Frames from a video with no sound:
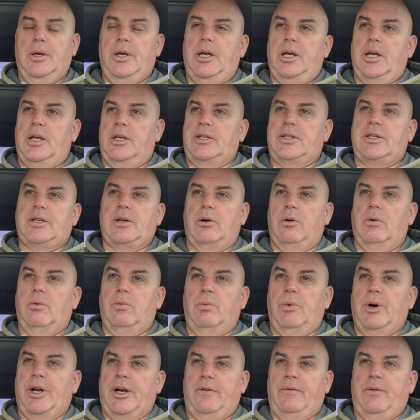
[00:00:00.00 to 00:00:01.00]
And so
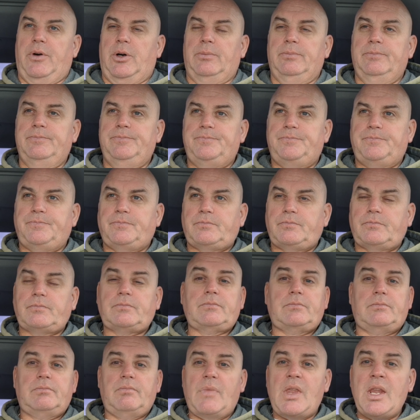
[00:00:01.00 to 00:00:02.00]
one of them
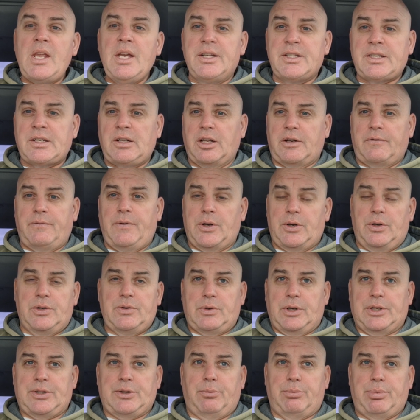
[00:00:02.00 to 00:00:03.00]
is ClickFunnels.
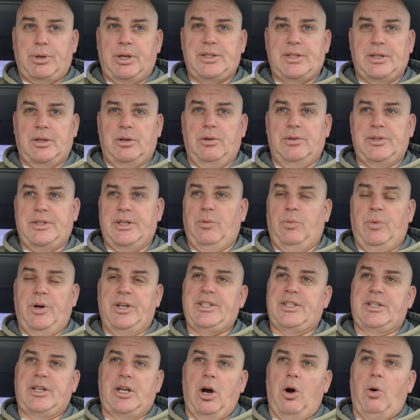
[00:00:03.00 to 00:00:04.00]
Russell Brunson owns it.
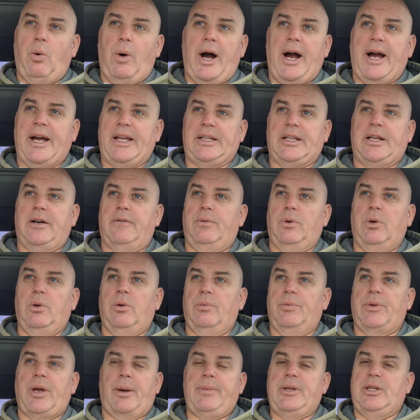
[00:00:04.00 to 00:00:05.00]
One's Go High
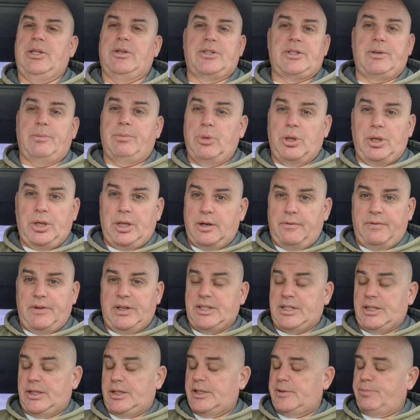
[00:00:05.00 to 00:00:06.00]
Level. I mean, there's a million of
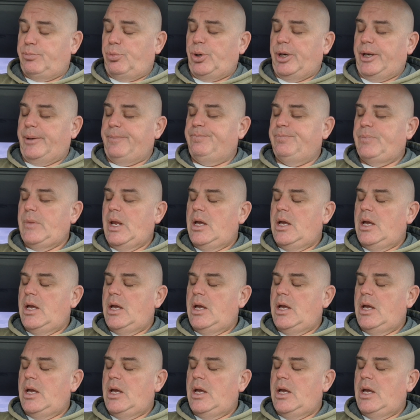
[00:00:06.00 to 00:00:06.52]
these at this point.